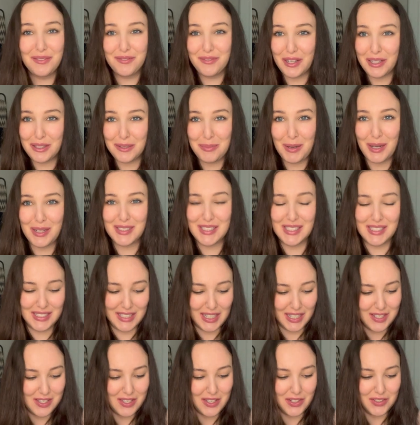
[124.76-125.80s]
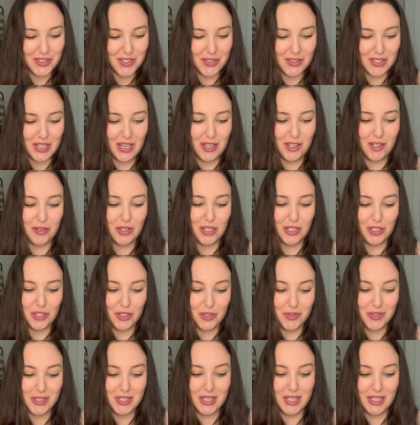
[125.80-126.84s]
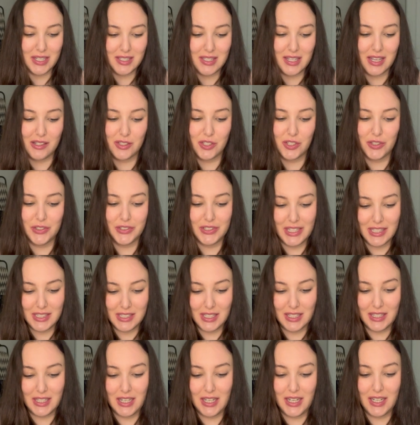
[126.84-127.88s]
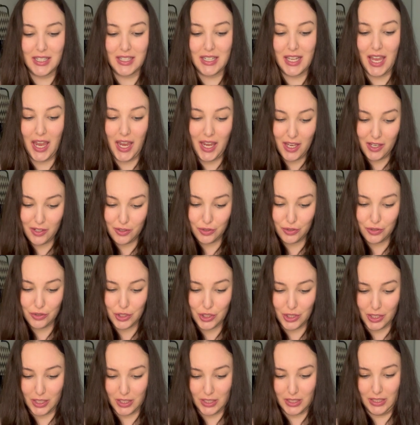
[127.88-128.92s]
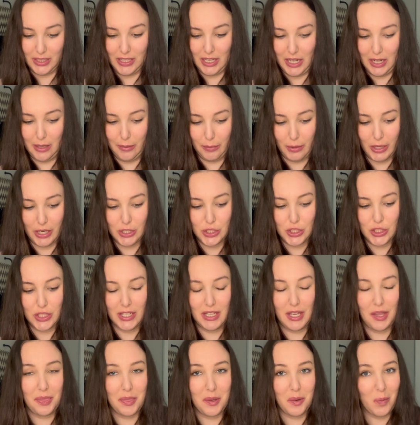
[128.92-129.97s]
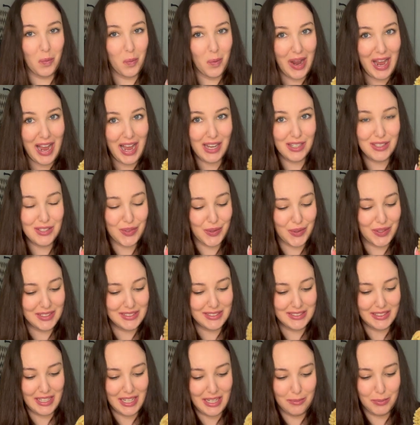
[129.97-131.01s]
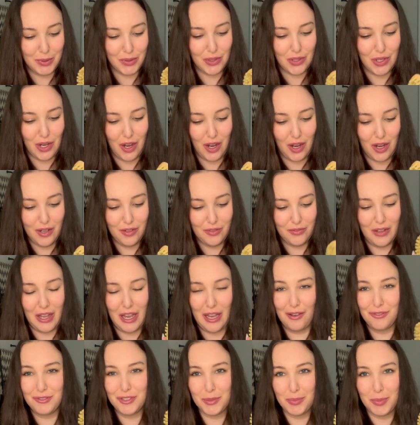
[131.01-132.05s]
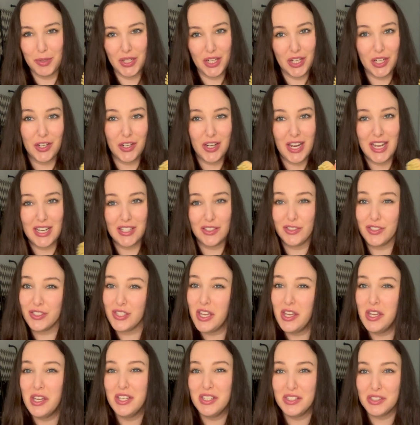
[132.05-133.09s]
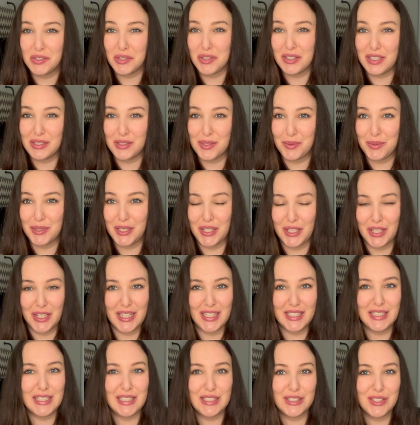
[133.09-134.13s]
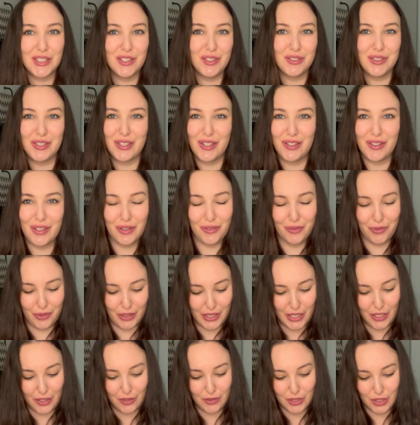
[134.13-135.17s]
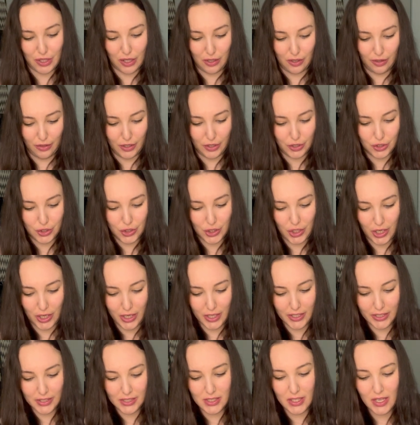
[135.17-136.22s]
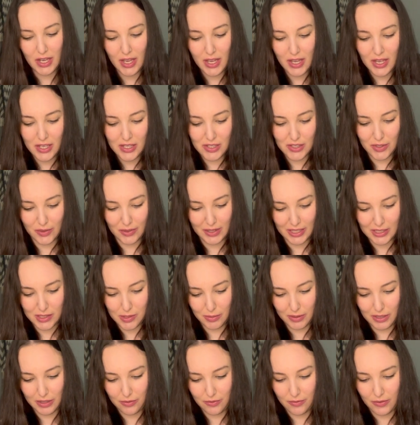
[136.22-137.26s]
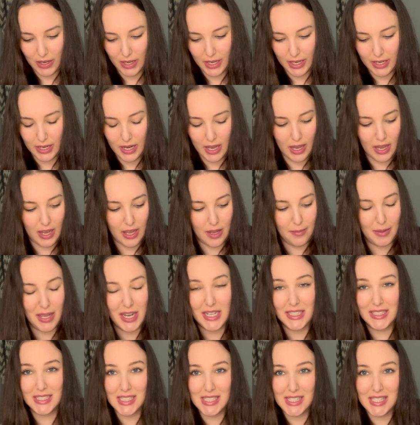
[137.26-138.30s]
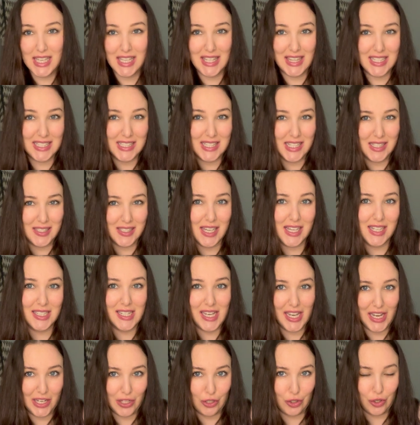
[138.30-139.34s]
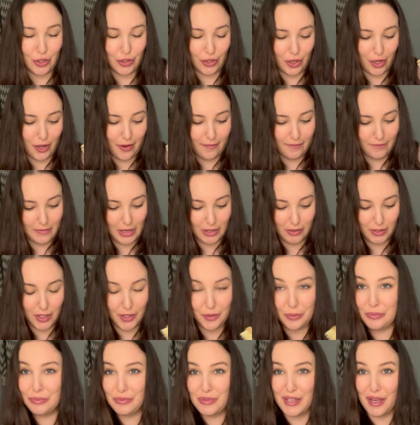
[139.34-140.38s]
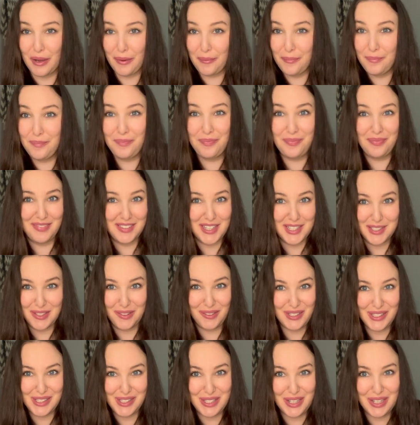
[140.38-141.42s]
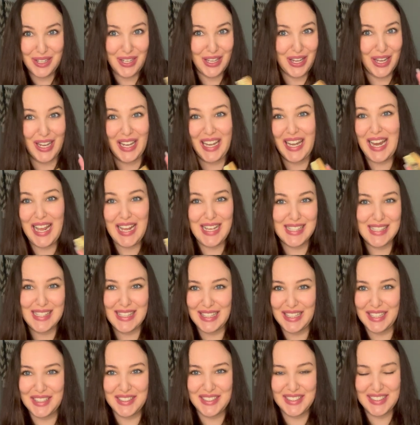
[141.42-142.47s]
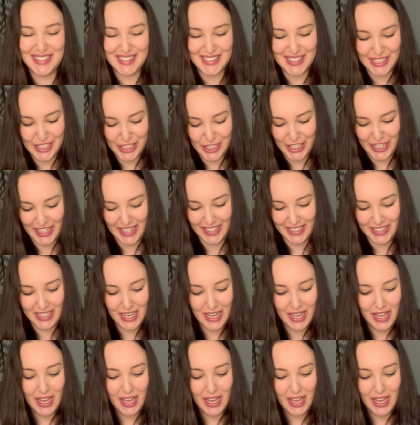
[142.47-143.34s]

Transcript: Vellabox does also say you can use this as your designated candle jar cleaning brush to get the wax or the label off after burning your candles. So that's a really good idea too, so you can reuse all the jars. So that's really fun. Um, and it does say this is a ten dollar value. So that's always a nice little addition.